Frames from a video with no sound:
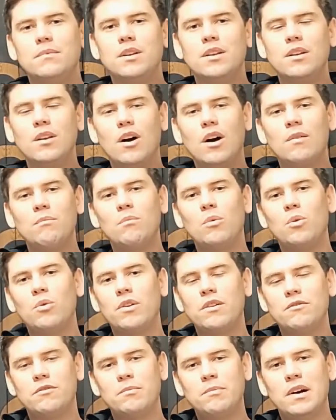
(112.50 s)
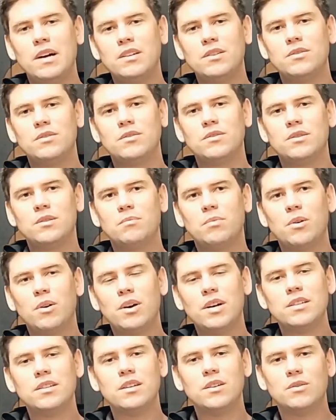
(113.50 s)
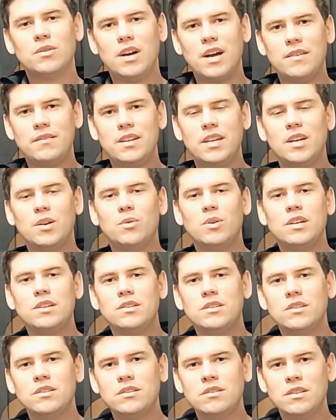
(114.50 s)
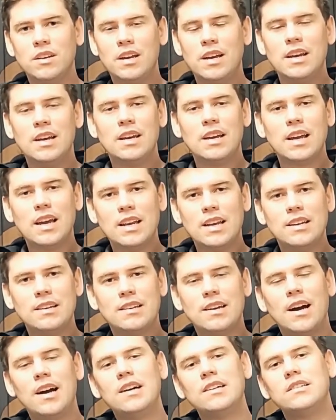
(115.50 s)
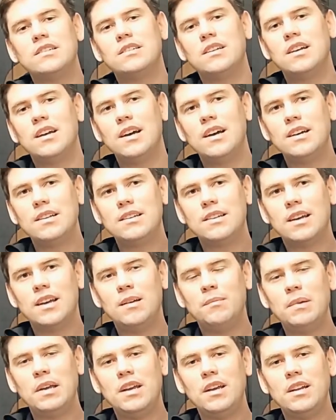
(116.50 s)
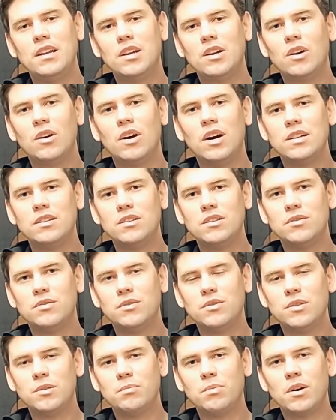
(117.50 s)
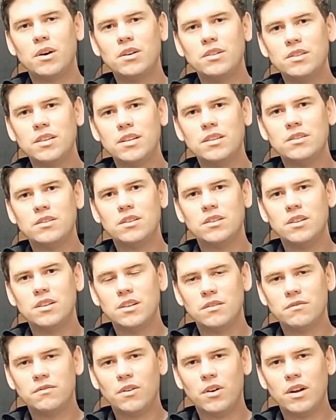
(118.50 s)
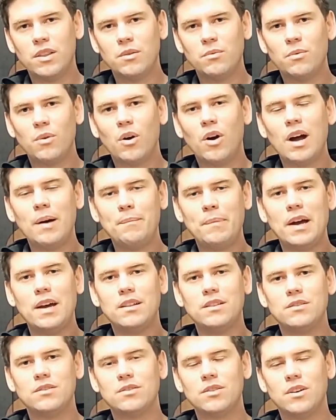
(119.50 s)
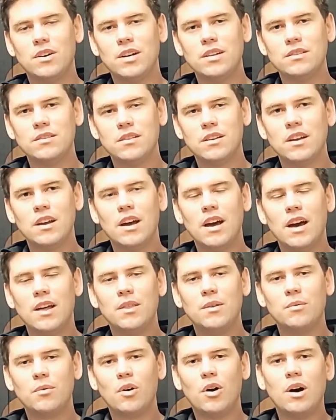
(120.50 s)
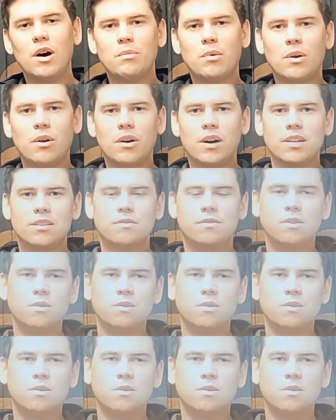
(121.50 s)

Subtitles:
like more information on the pricing or have any questions, get in touch. Our team are here to guide you through the process so you can find the right batten size at the right price for your